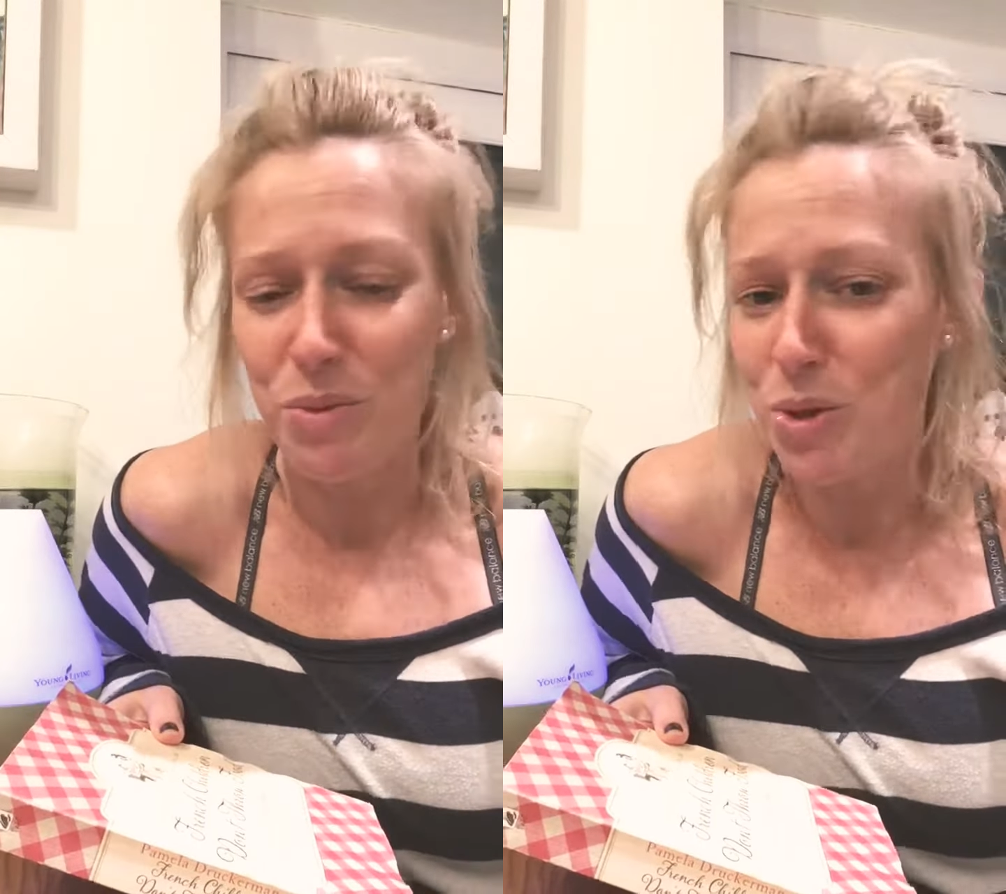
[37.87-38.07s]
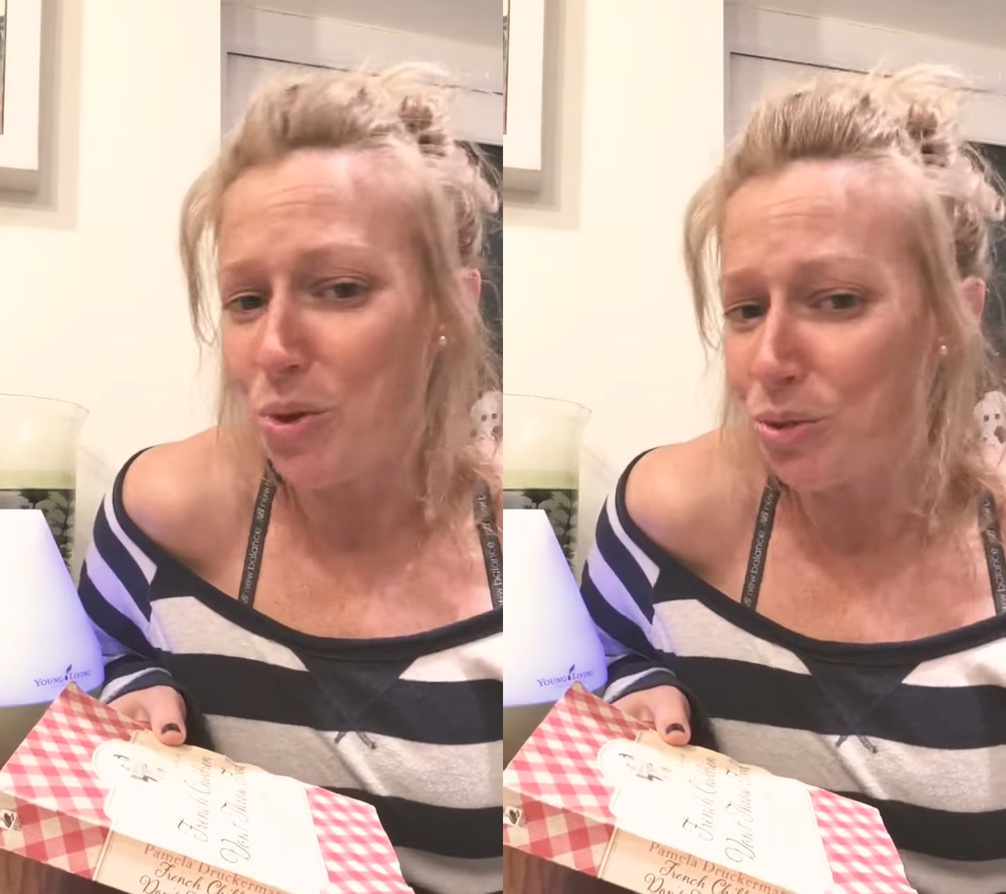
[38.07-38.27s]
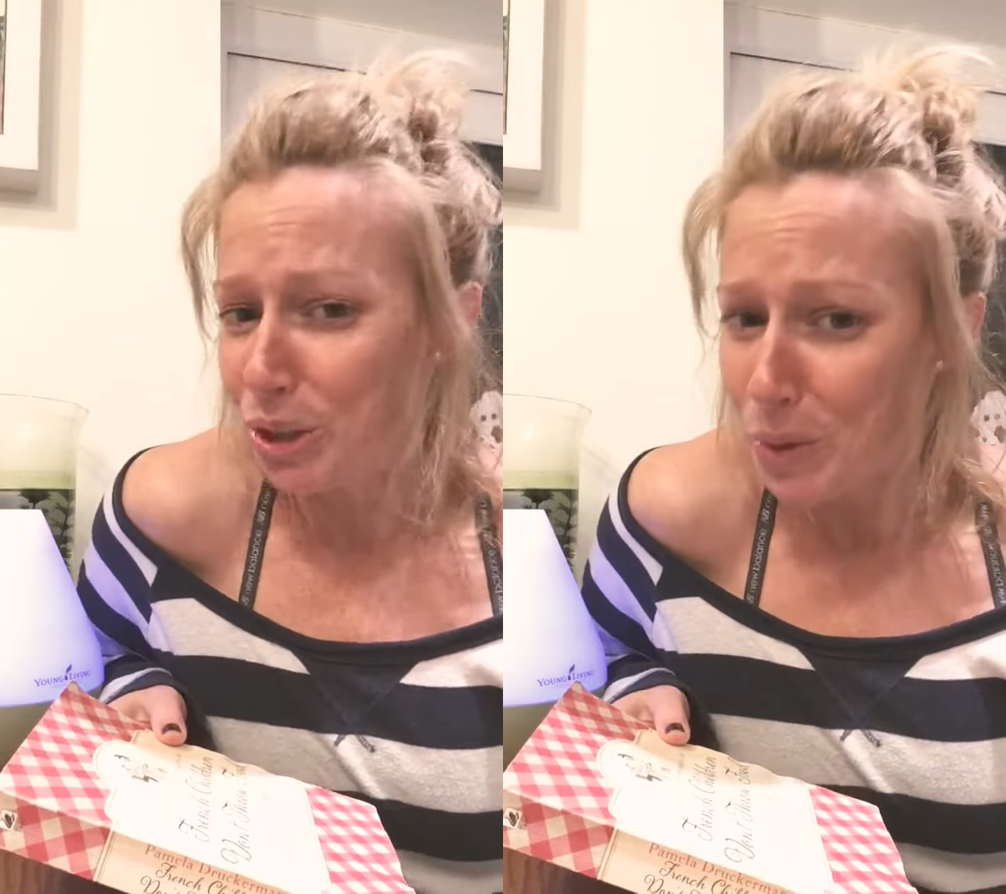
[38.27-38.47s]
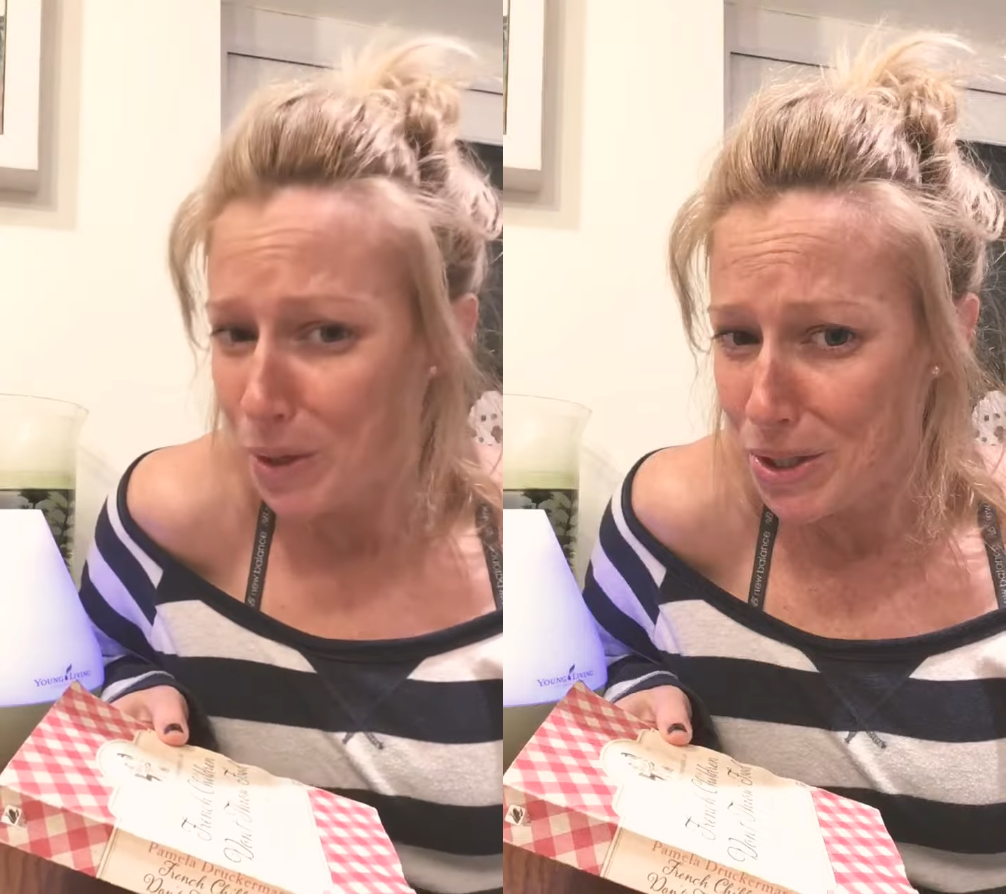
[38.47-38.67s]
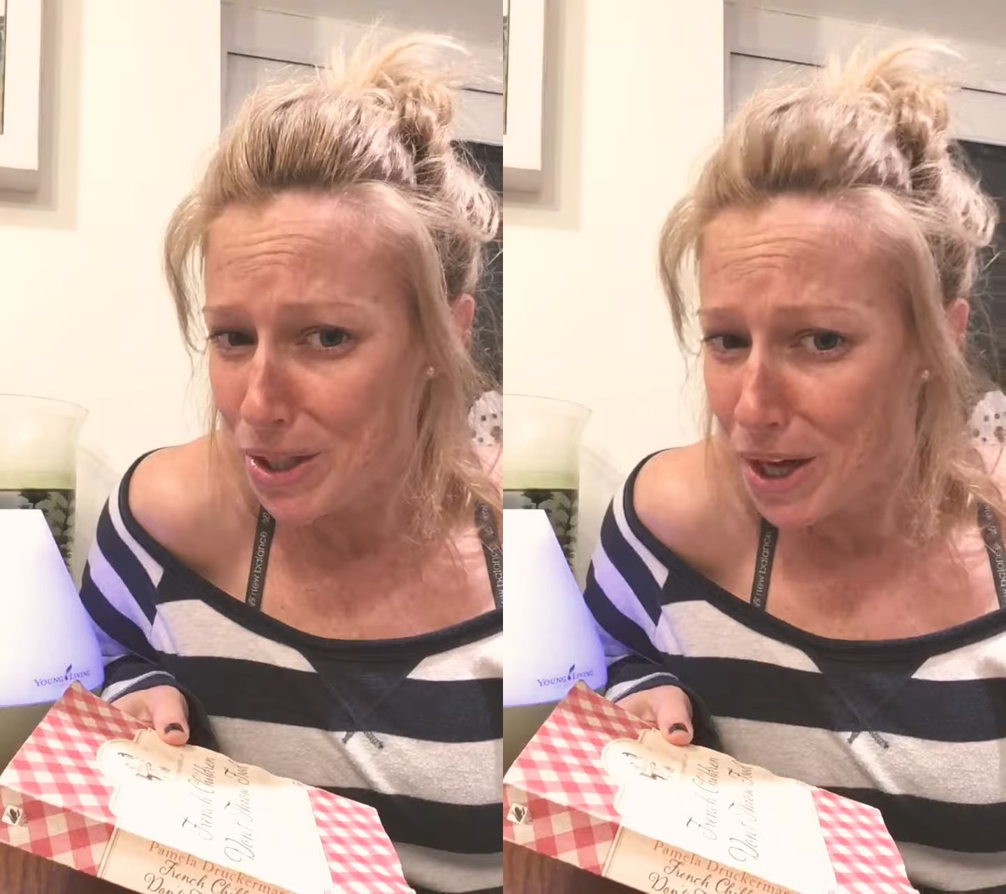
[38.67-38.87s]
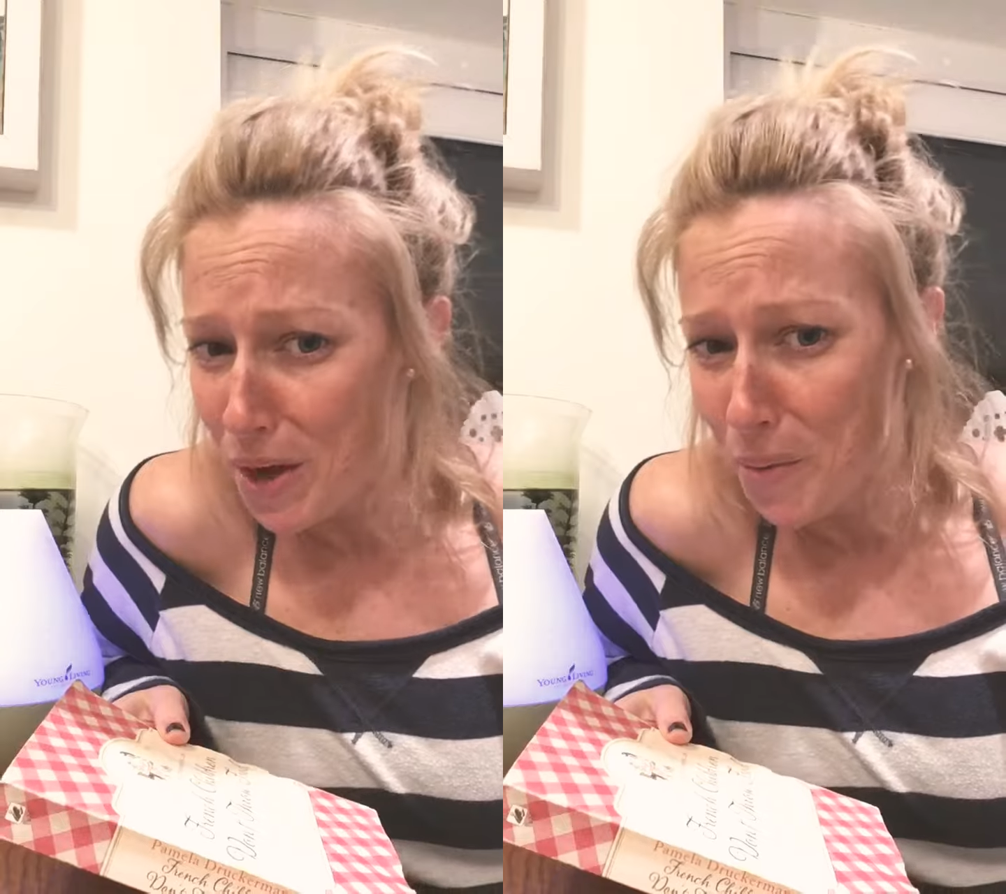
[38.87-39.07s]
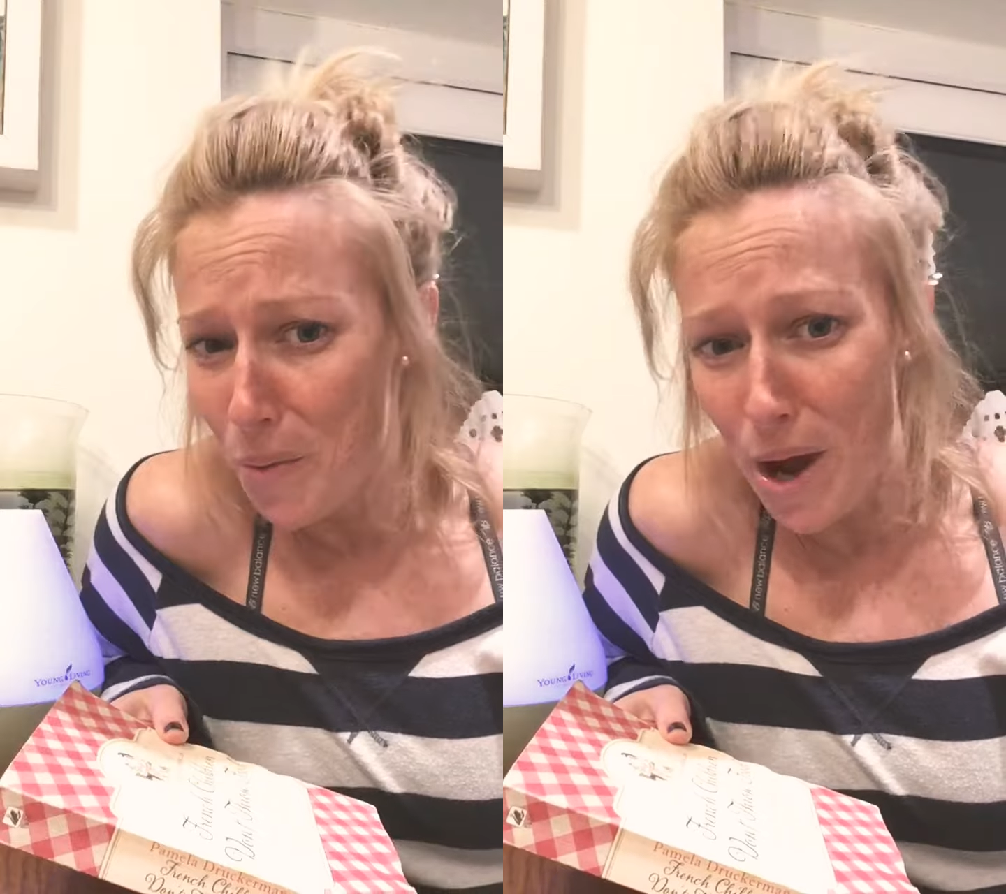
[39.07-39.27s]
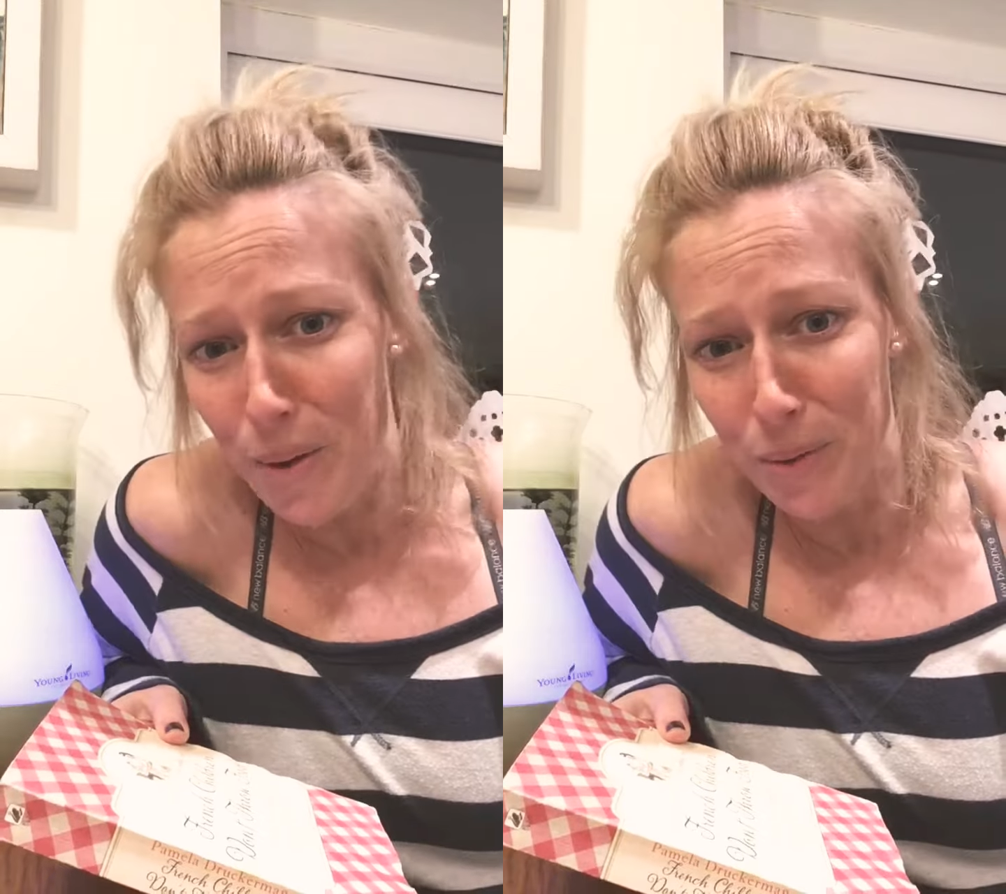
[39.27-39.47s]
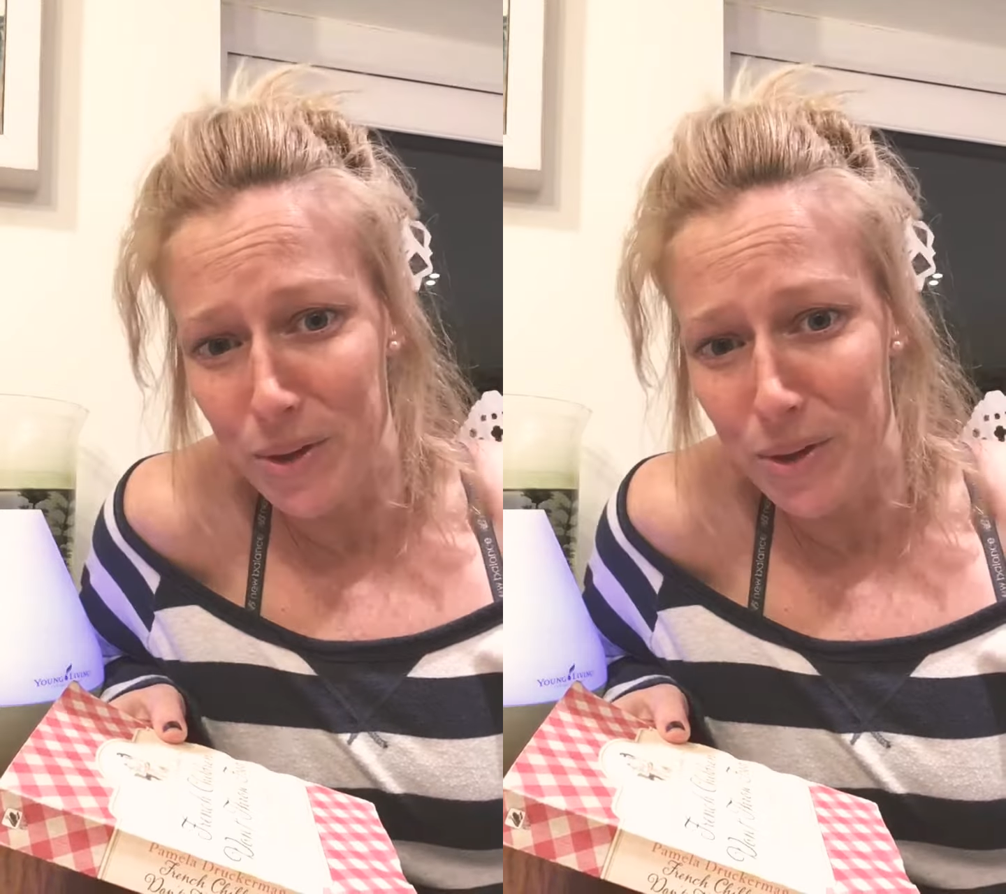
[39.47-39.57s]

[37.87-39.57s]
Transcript: and we don't really question kind of why